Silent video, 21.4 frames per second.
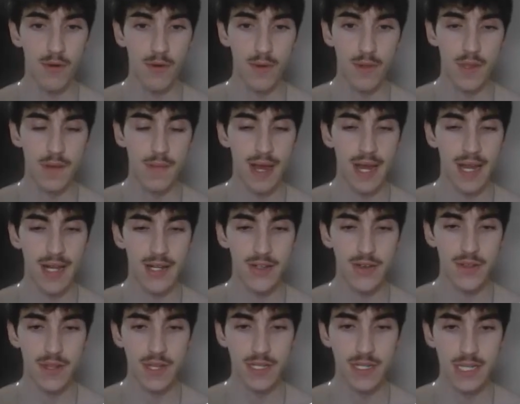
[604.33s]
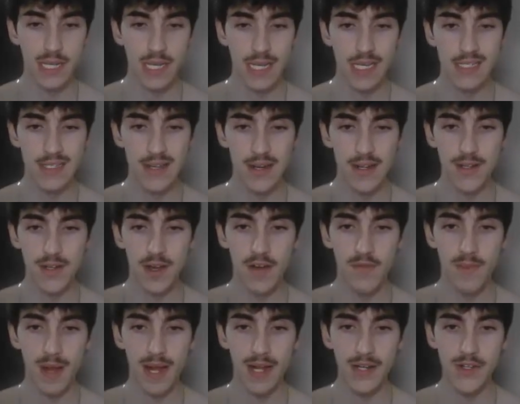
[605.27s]
in the back. So this is a
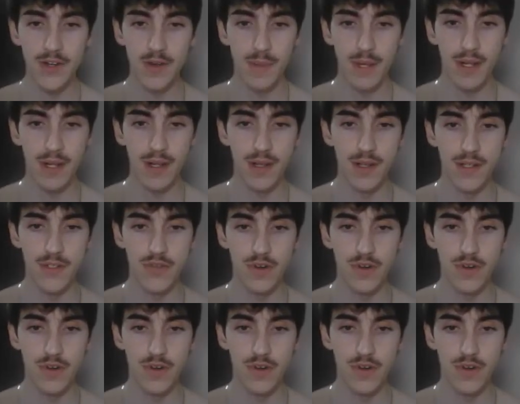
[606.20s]
tough matchup because